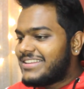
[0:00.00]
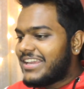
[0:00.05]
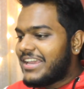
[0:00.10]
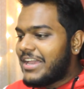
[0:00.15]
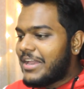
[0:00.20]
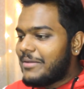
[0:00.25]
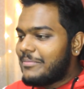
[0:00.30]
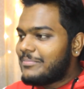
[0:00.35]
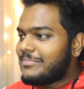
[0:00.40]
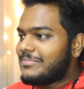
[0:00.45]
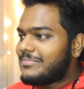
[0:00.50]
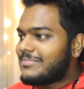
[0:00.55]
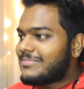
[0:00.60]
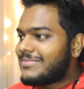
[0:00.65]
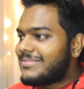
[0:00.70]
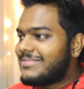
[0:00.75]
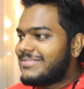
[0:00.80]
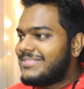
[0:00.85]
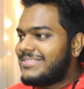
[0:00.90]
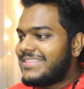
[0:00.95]
Damn,
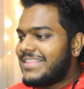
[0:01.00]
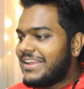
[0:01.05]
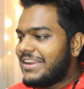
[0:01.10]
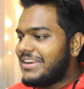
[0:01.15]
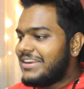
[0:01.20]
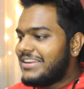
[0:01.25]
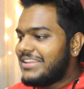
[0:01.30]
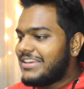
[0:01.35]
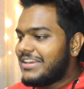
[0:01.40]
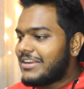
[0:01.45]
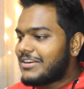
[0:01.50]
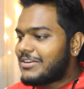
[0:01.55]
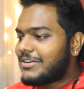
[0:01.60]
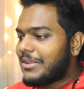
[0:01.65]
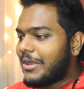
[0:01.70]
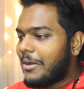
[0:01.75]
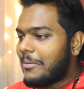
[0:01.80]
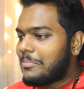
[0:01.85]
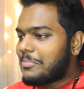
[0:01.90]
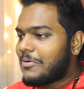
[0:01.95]
the editing a
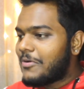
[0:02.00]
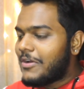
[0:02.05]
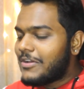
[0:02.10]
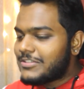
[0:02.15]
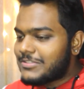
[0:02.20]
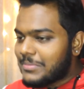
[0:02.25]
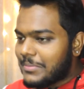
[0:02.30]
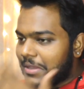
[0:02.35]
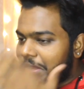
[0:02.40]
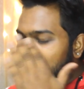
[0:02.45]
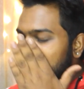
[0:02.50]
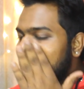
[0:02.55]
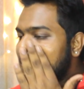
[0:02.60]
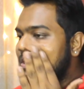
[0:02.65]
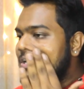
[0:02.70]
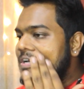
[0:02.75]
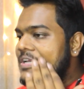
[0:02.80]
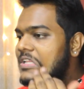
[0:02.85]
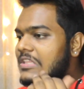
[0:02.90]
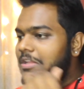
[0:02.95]
top notch, man.
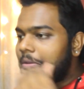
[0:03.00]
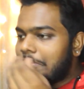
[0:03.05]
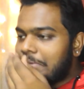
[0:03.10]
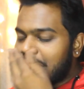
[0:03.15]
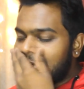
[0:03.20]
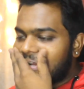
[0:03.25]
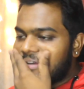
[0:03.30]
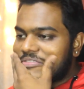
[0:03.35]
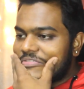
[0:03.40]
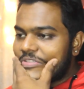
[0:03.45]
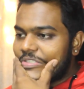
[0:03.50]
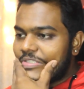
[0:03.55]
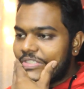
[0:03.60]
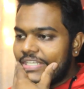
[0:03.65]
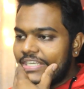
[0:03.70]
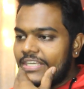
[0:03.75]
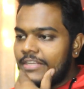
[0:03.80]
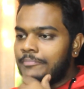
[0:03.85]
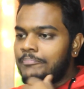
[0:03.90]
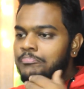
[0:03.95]
Like in the middle of the
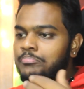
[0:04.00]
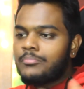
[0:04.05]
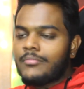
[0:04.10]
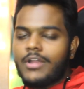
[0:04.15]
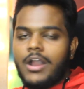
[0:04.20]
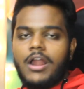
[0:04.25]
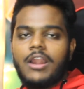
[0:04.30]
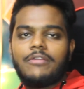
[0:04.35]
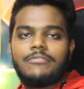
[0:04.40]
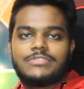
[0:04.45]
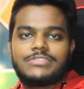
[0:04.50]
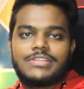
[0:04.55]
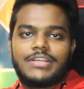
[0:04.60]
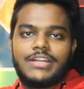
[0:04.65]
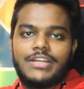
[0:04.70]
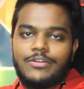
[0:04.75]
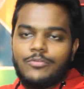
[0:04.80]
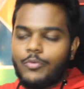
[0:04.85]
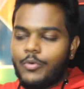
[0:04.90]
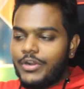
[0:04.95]
street, all of a
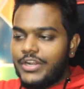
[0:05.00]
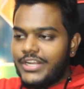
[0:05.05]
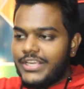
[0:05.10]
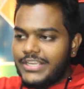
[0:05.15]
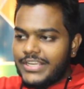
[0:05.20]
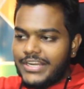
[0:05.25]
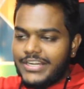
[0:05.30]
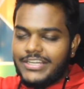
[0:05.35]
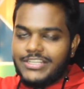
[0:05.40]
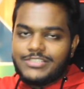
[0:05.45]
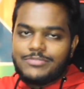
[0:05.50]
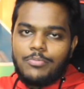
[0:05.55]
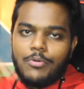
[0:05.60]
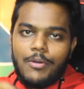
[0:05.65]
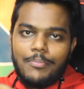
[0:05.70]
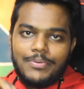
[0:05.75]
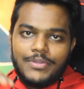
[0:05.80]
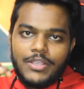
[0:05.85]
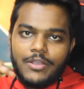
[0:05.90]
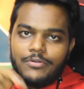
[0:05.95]
sudden, only head is
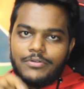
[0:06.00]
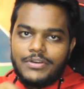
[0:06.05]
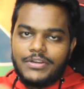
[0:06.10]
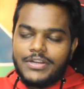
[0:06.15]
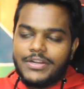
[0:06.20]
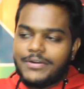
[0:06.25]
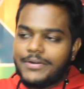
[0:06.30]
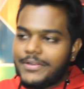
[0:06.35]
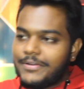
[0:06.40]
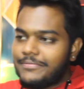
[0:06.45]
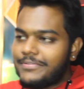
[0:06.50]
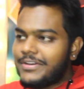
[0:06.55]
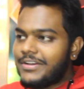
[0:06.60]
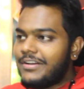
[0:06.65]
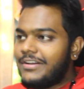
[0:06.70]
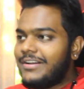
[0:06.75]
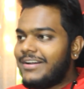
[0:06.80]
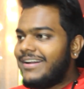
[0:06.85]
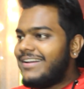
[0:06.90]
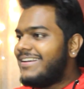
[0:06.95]
popping out in a
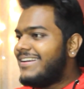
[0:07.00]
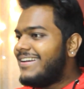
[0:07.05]
river.